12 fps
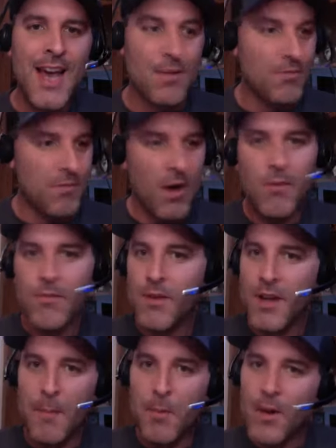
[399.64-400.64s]
well,
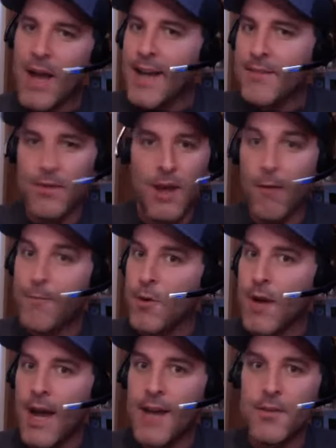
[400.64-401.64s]
a
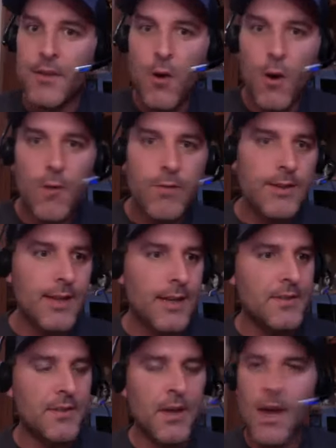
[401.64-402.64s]
few guys on the COVID
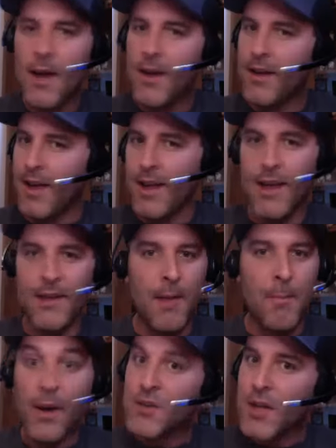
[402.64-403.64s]
list, a
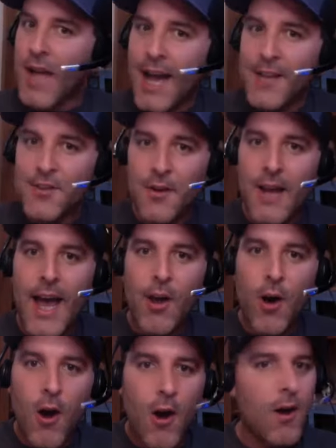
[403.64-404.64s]
bunch of guys on
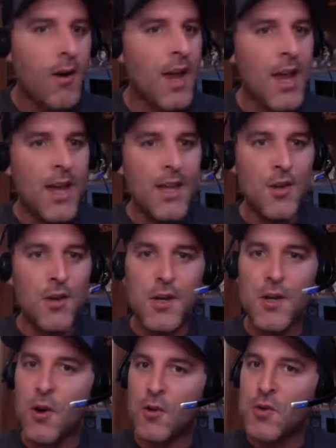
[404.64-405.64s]
IR,
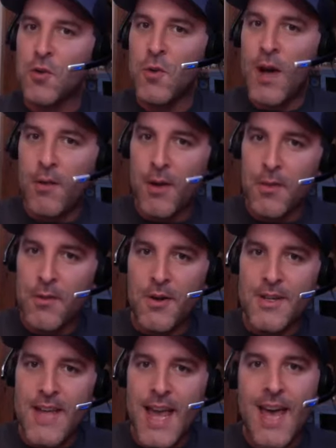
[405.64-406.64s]
you don't do well on
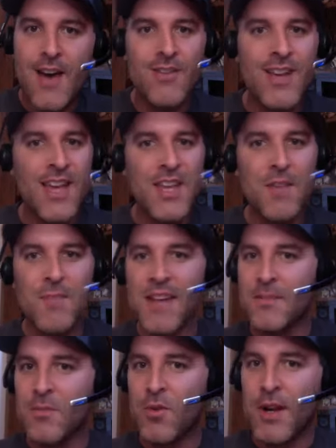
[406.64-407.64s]
third down, you make
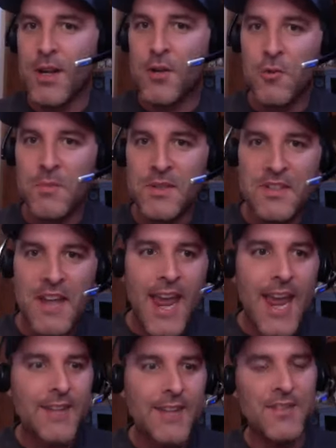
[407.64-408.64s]
some critical
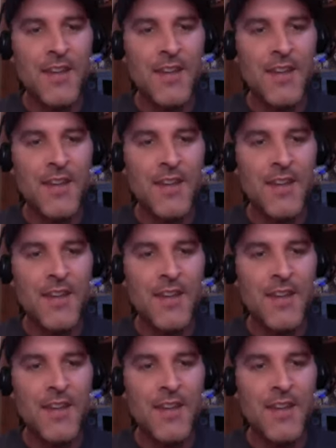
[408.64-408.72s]
mistakes,